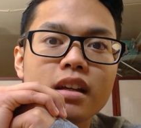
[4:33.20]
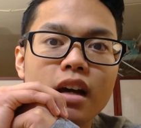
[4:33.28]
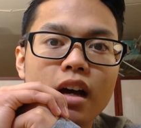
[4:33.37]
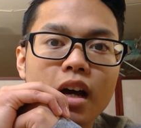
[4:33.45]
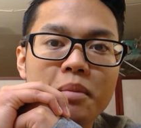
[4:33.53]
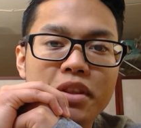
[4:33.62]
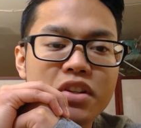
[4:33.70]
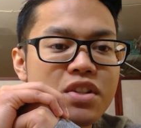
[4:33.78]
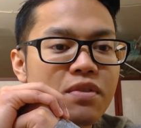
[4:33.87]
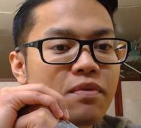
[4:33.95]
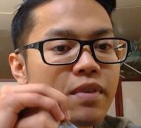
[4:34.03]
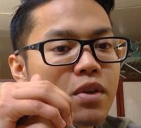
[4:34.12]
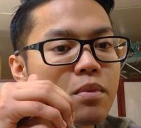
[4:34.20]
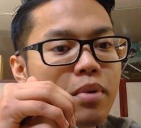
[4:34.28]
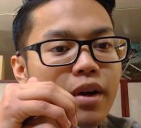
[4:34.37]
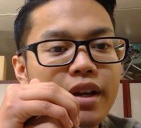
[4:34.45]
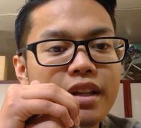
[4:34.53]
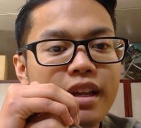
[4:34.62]
And there's a few
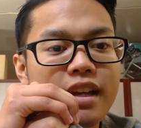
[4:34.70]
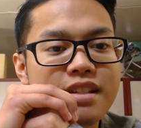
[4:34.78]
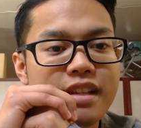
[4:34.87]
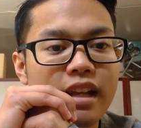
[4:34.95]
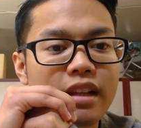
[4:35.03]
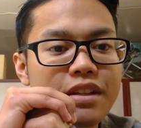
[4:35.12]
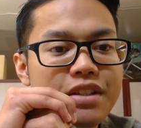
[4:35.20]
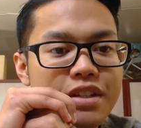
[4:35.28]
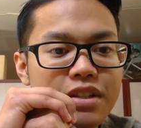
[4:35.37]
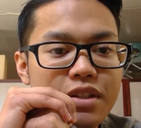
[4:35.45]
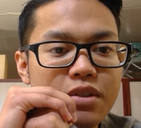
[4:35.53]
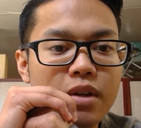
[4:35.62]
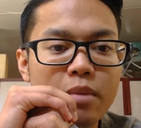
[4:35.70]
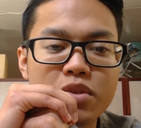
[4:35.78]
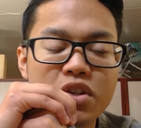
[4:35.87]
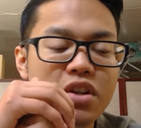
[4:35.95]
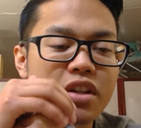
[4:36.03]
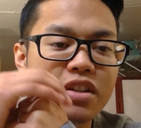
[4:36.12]
podcasts that I listen to. I'm
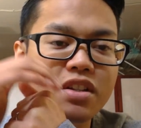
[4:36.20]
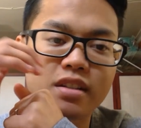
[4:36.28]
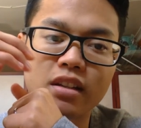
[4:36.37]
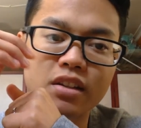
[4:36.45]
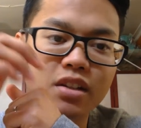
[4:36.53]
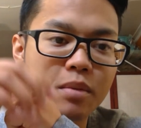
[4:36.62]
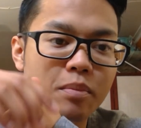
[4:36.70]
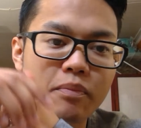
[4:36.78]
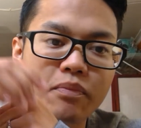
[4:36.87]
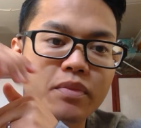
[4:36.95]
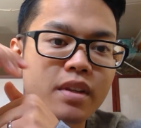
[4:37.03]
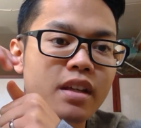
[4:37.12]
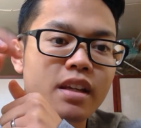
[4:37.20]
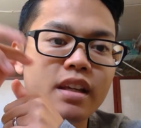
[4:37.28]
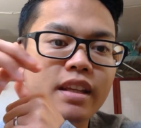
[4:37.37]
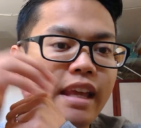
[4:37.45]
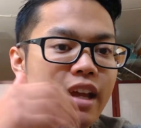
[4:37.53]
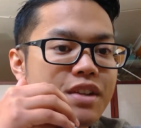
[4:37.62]
sure you can just look up
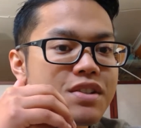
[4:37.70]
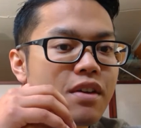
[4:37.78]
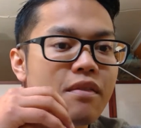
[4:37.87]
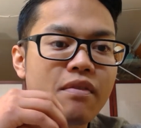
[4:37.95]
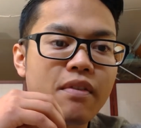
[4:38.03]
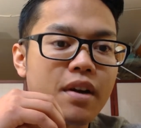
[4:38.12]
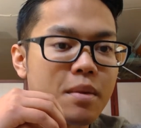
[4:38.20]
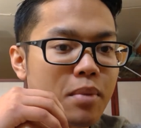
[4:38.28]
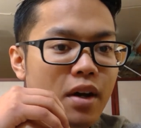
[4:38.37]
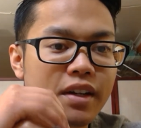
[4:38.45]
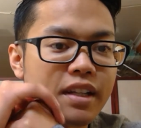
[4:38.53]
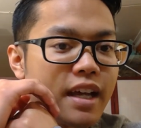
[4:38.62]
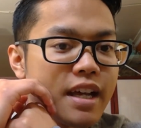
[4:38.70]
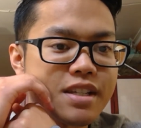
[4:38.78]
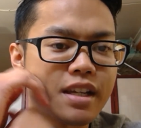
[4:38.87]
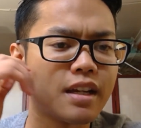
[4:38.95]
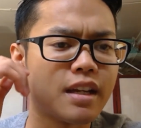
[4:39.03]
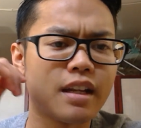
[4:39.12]
Canton Fair podcast,
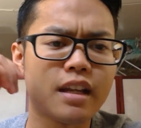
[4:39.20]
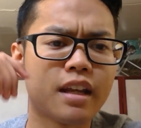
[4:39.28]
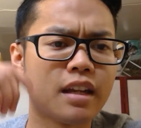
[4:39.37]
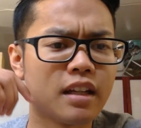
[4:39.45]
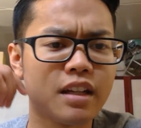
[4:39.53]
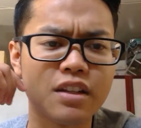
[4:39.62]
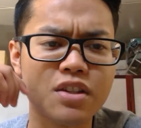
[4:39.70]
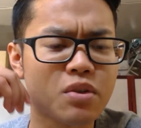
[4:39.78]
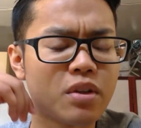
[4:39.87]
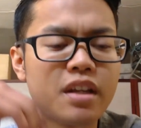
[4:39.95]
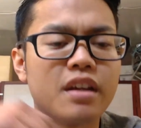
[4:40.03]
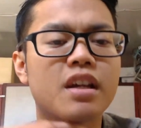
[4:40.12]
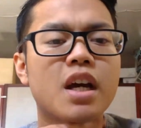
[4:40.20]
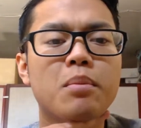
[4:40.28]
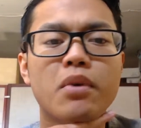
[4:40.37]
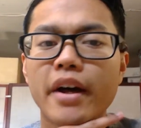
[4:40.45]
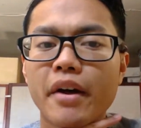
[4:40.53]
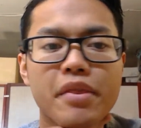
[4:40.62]
and there's only a
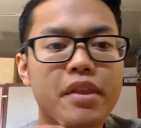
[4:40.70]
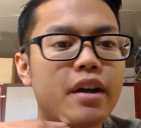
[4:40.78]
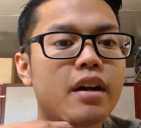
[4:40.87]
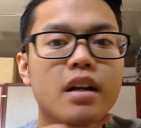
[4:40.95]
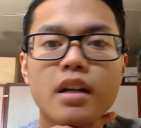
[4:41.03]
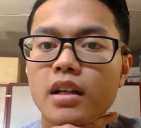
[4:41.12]
couple out there.